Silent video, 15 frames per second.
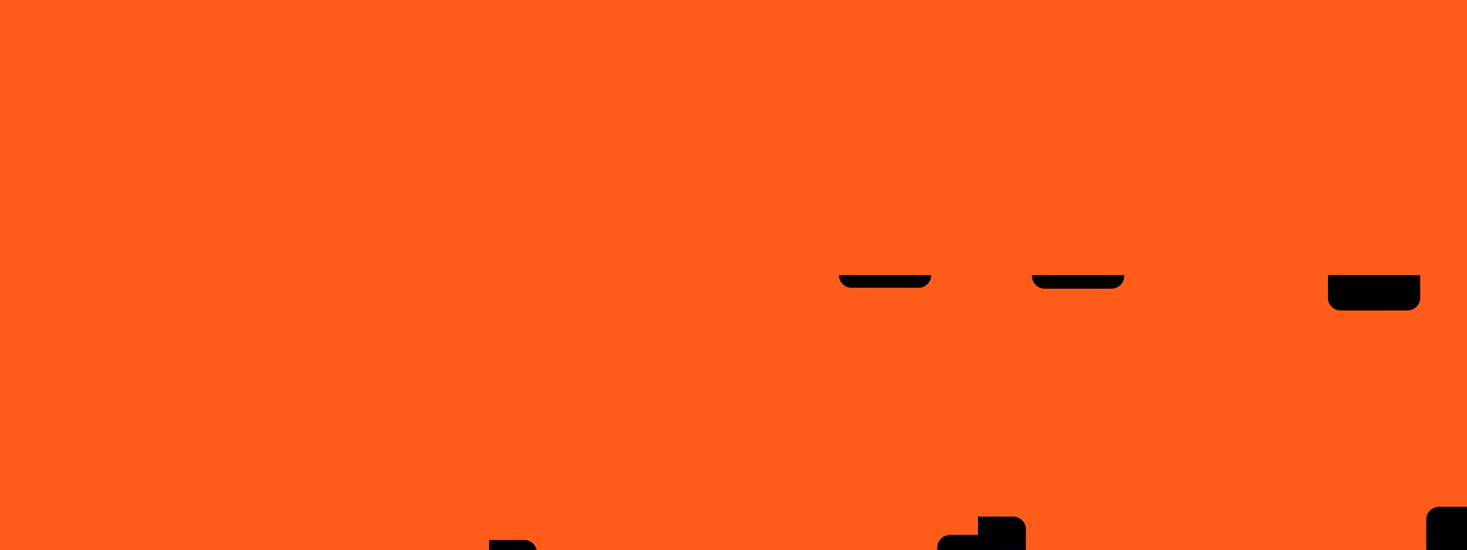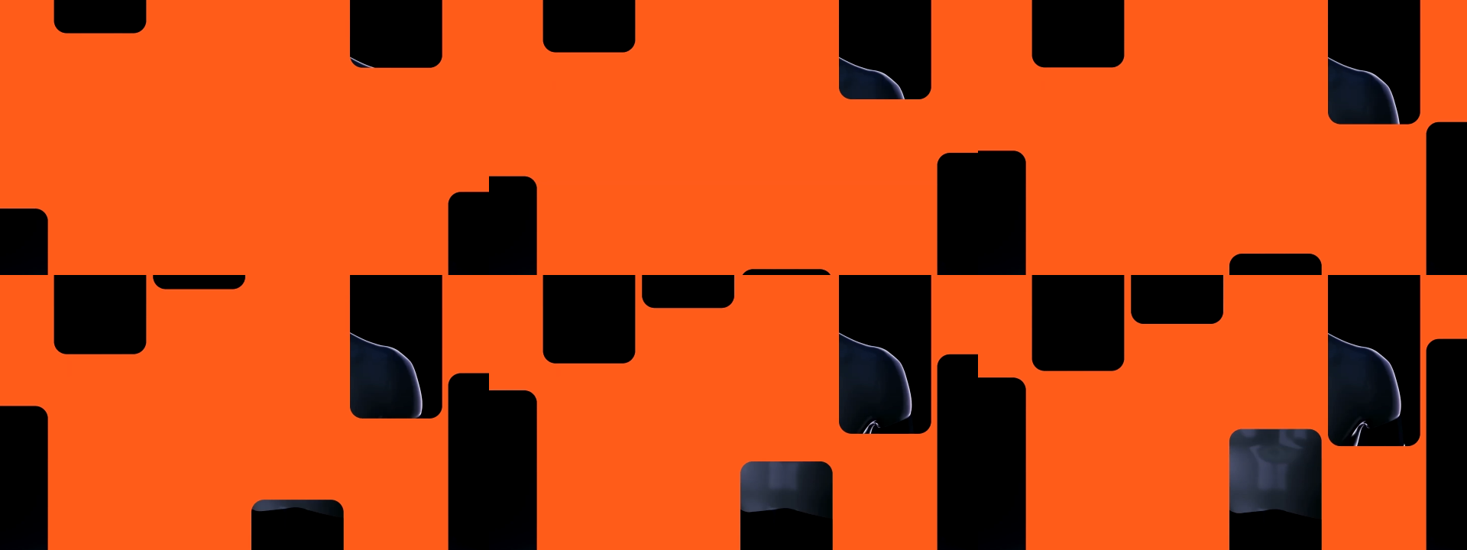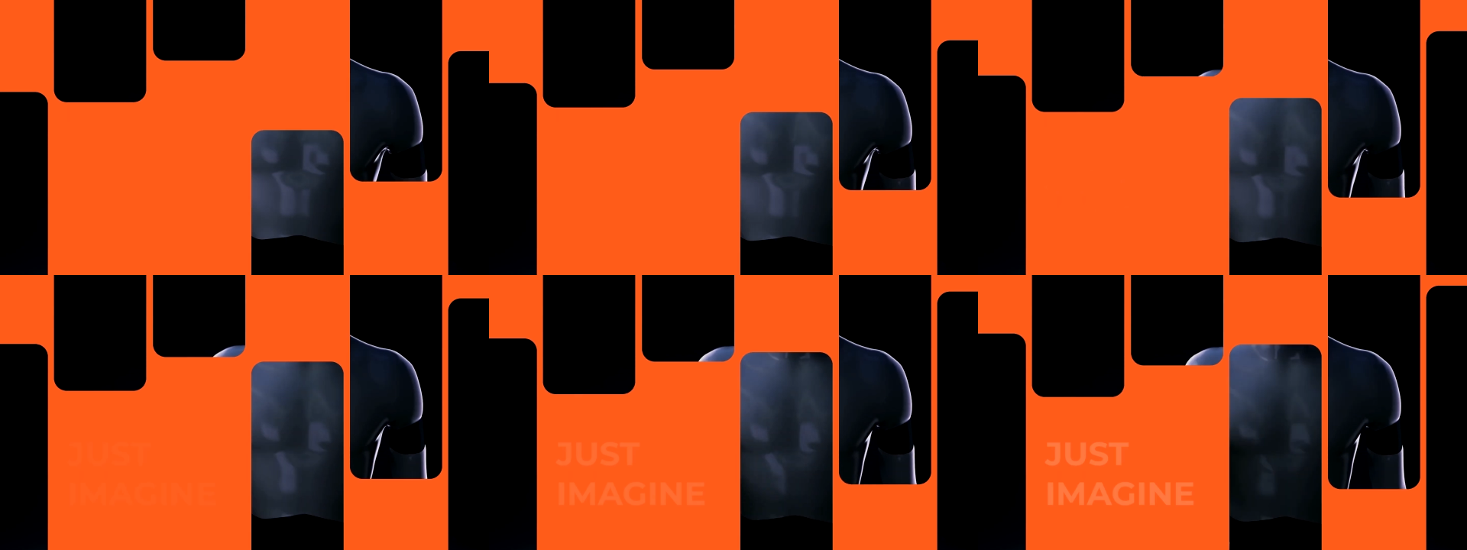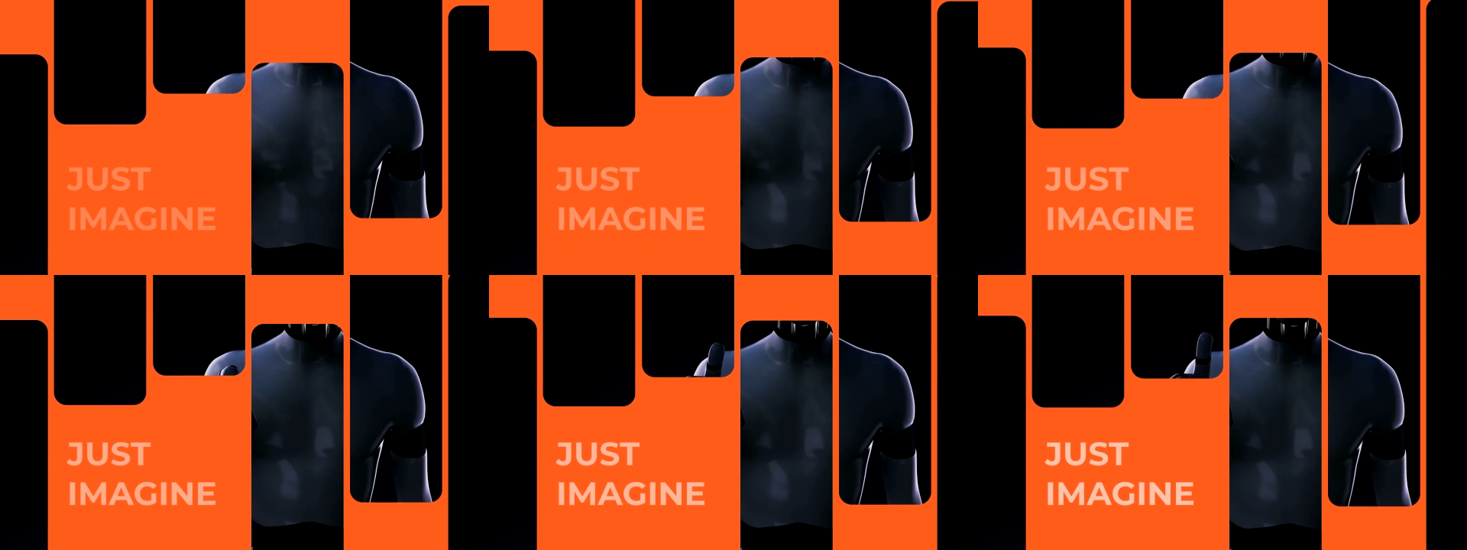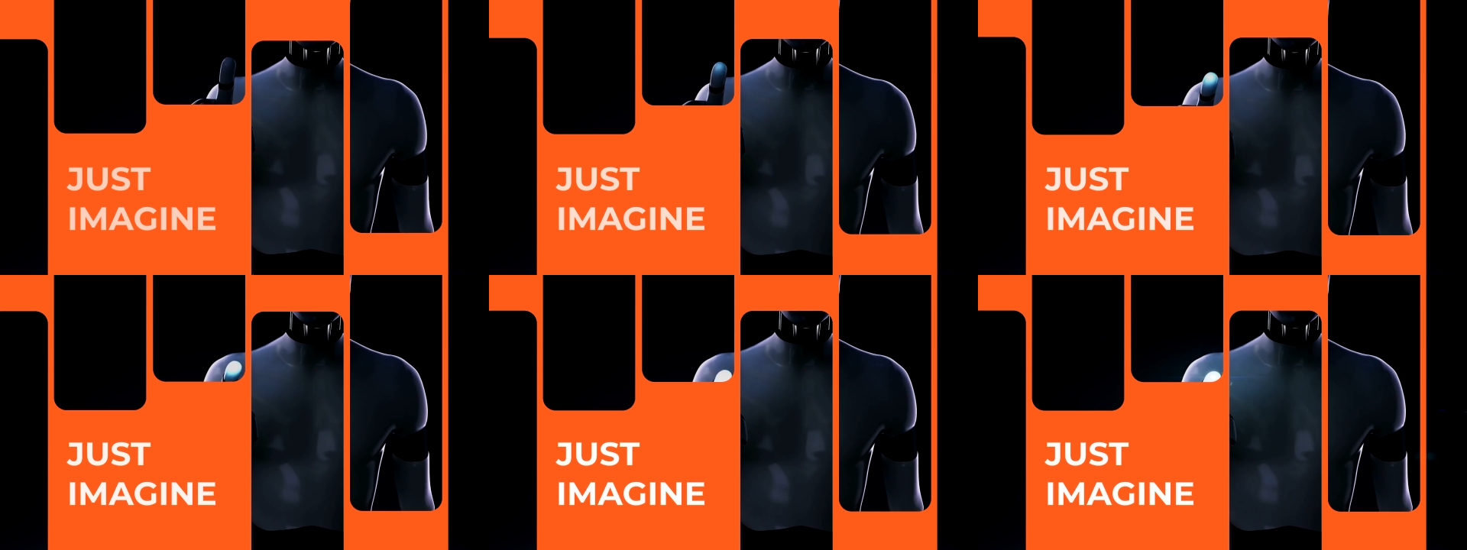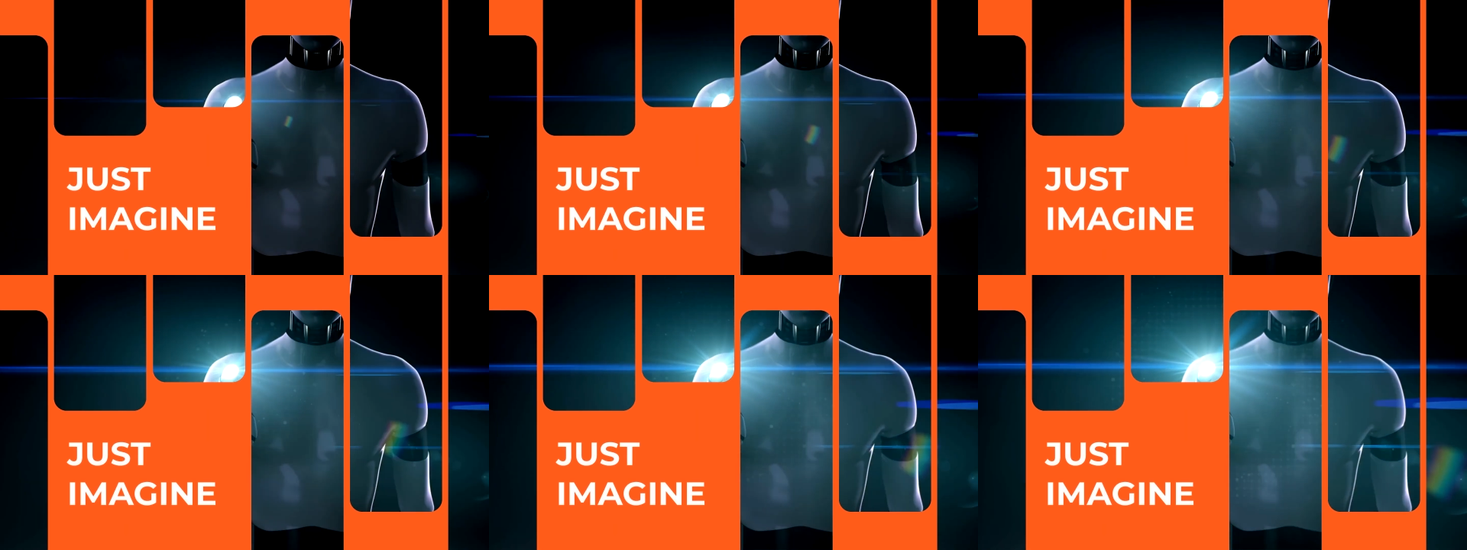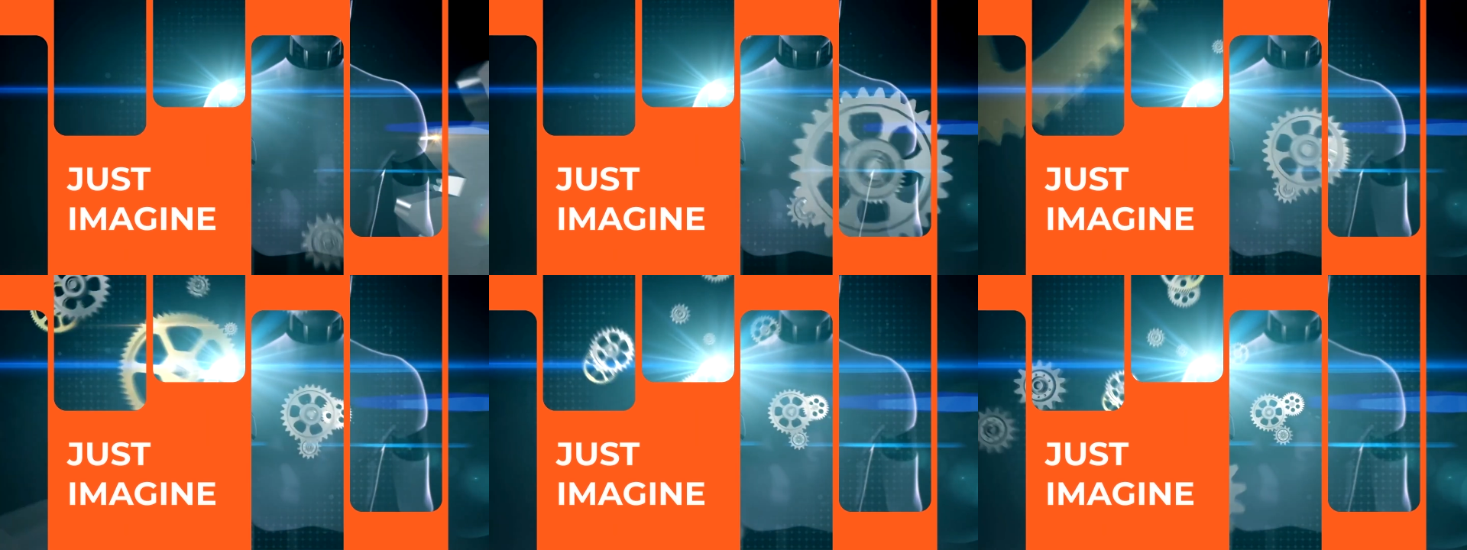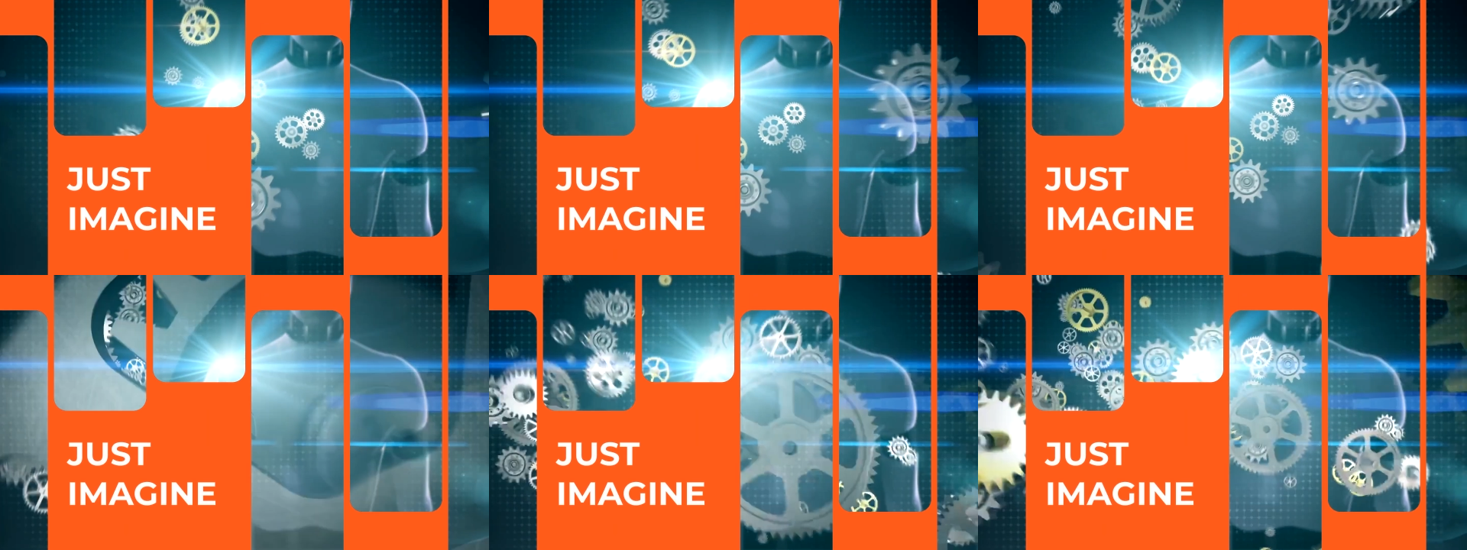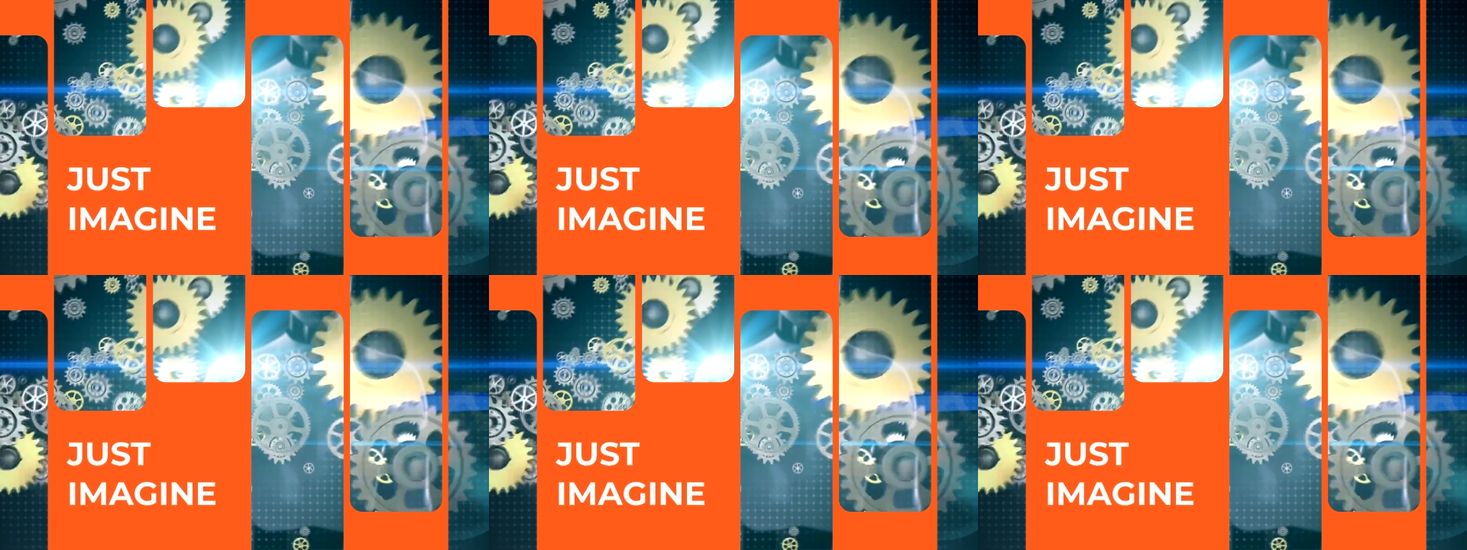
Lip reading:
No face is visible, so there are no lips to read.